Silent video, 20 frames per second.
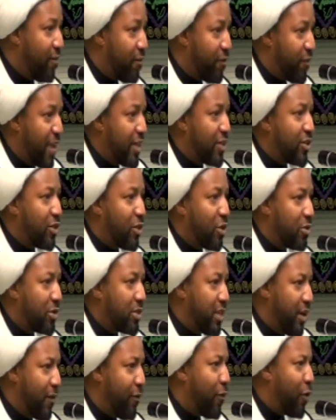And in face of
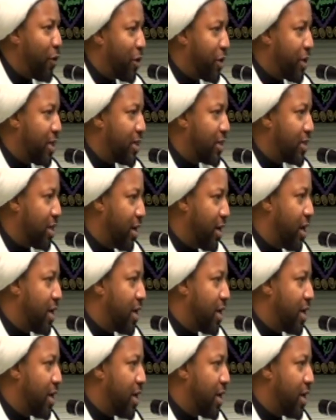those difficulties,